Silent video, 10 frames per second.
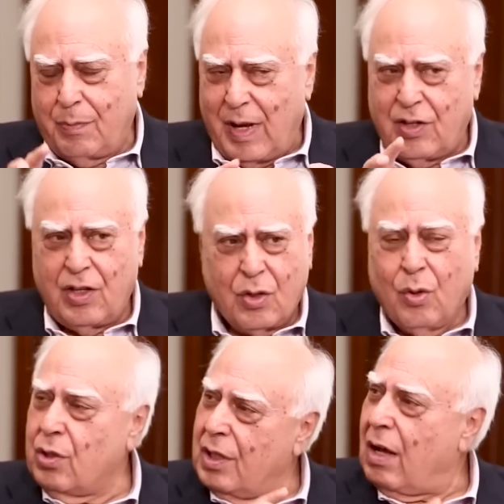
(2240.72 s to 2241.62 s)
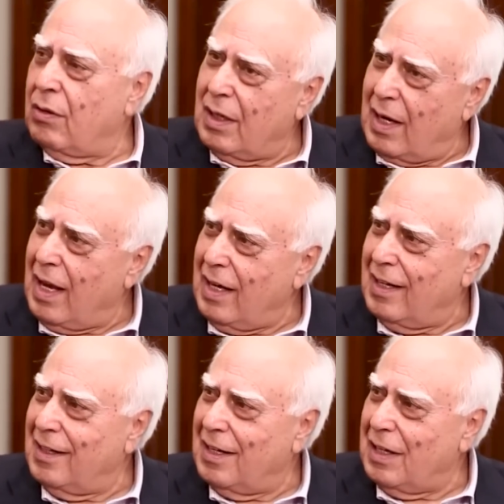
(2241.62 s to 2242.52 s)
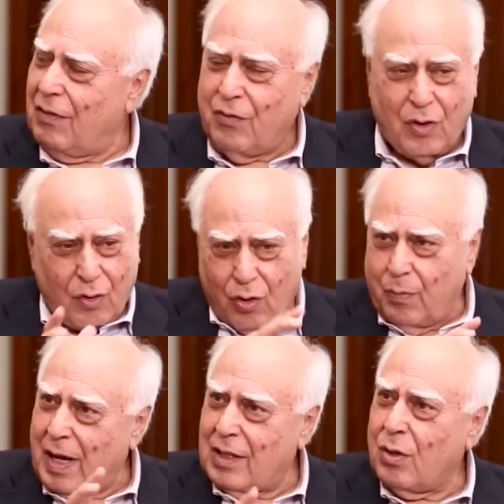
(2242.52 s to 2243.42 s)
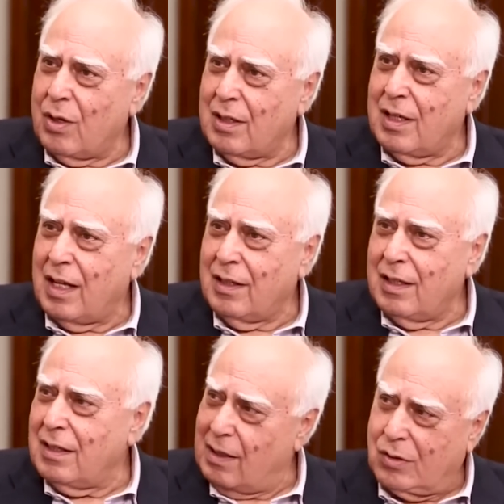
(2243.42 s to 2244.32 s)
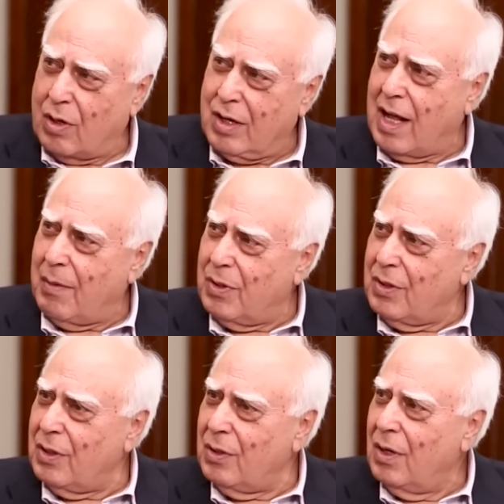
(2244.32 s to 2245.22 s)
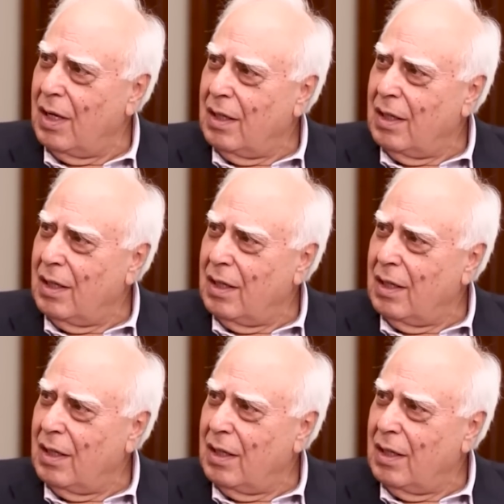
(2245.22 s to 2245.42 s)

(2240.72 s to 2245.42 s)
message goes down the line that if you're going to pass orders like this is going to happen to you.